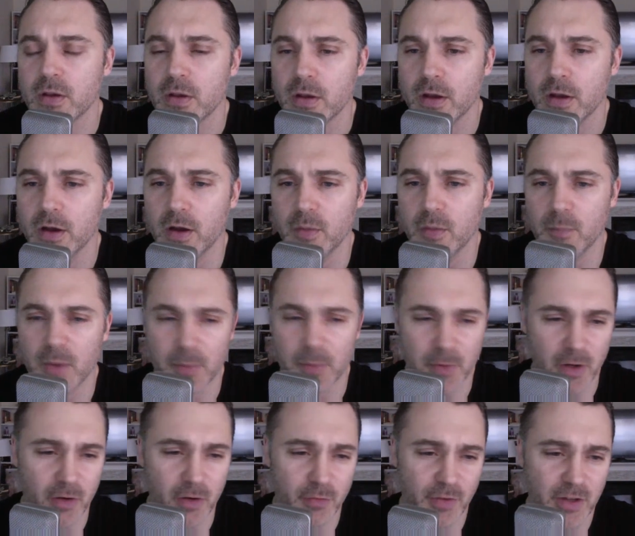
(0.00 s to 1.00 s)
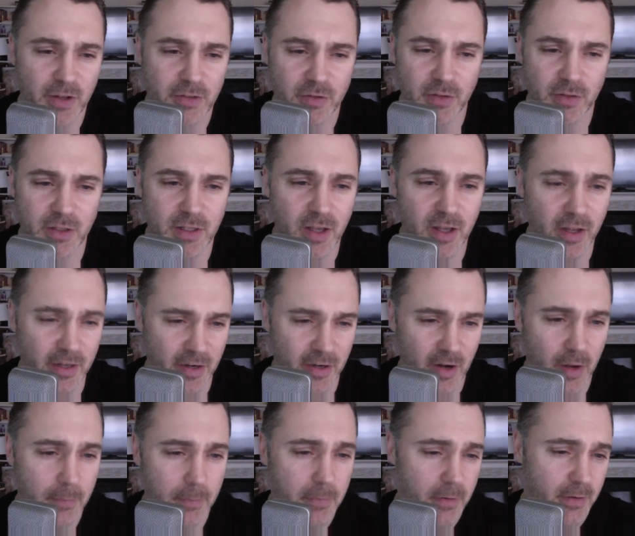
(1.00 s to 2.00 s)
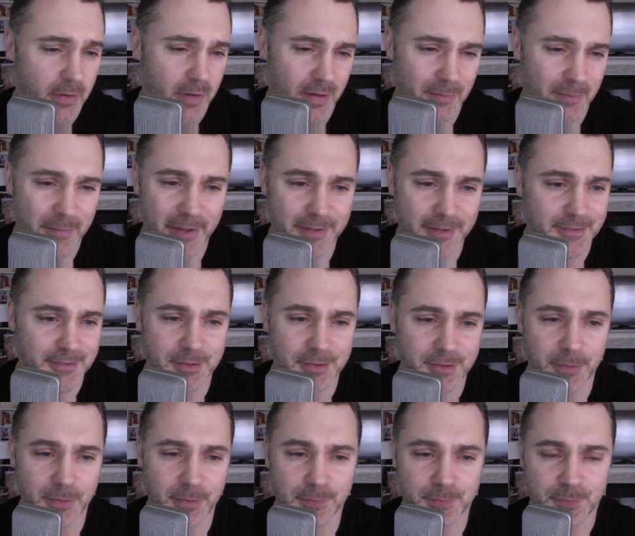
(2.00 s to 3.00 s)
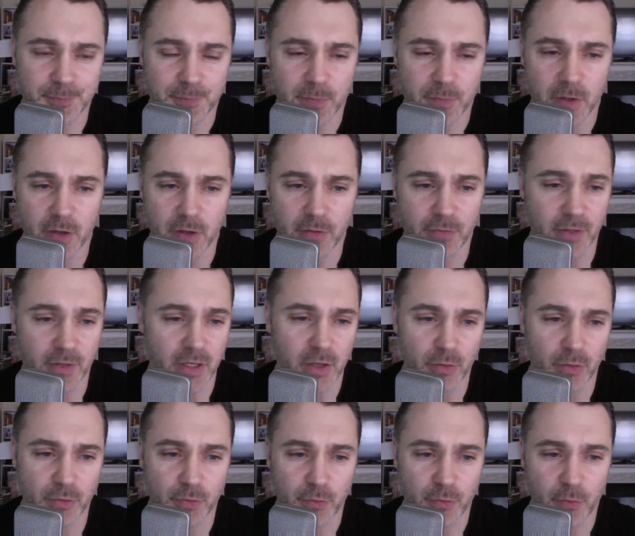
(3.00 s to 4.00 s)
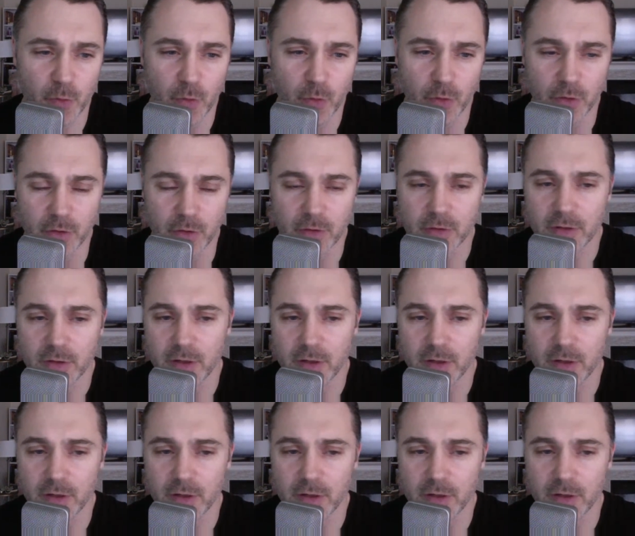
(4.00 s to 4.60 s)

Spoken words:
I'm going to eventually cut it up and make some videos for